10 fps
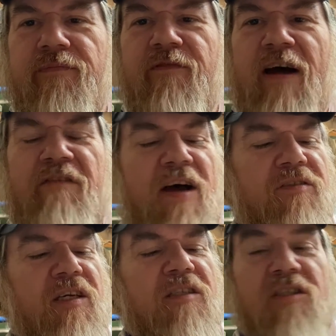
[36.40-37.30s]

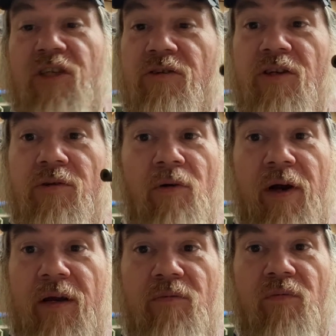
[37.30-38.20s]
556s,
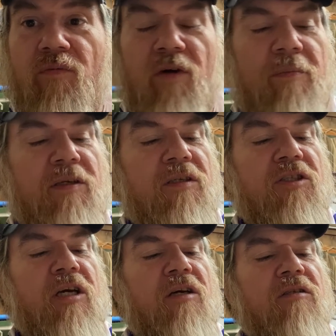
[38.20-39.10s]
223 Remington
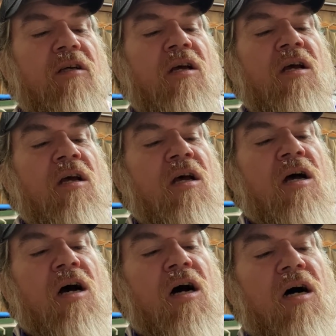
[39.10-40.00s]
shells.
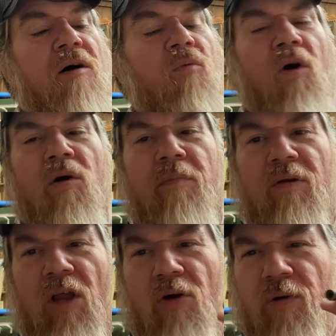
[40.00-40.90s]
Um, we're going to be
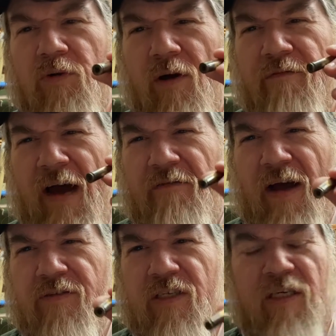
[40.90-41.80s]
loading to a
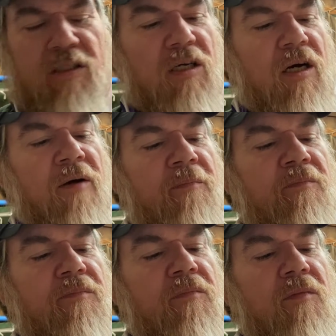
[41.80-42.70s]
556 um,
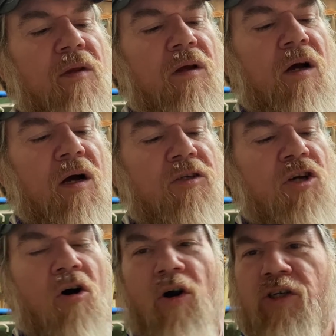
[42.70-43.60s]
uh,
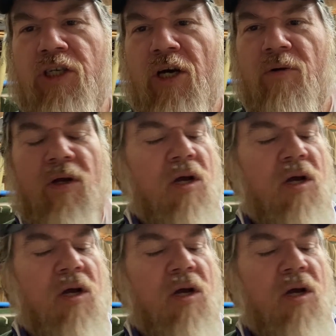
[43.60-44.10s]
charge though.